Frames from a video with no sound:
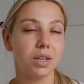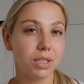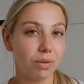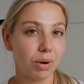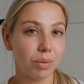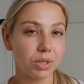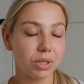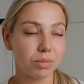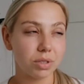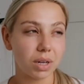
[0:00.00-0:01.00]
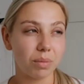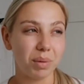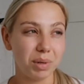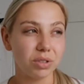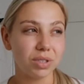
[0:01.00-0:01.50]
i do really want to i'm just like
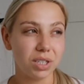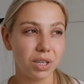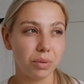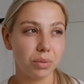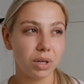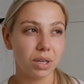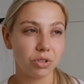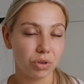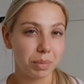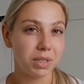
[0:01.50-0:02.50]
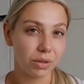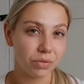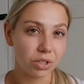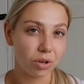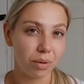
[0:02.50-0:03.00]
will we just do a trip a
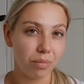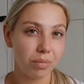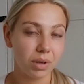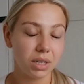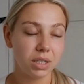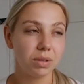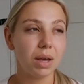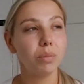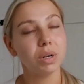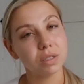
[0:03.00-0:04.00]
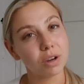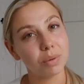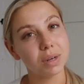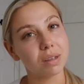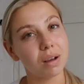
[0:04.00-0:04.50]
different time and do them when it's not
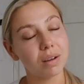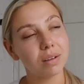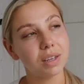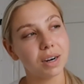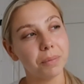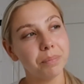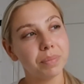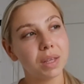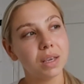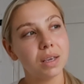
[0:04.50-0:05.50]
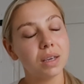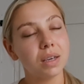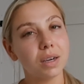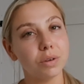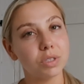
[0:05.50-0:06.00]
quite as hot you know
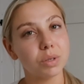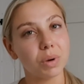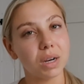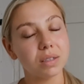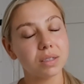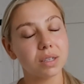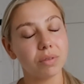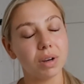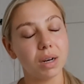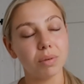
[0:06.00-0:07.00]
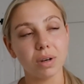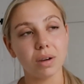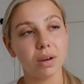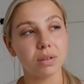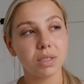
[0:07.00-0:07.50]
go to somewhere else because i really want to
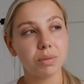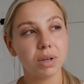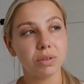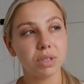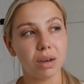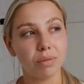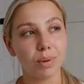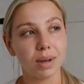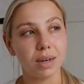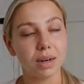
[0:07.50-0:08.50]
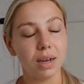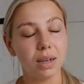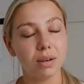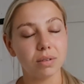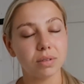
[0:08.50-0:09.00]
i honestly want to go to everywhere in italy
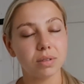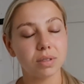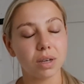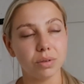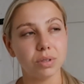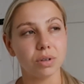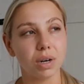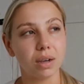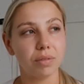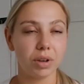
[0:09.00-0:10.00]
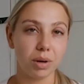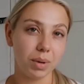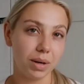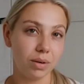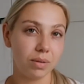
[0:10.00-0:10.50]
it looks so stunning i've only
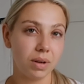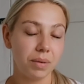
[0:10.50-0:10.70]
been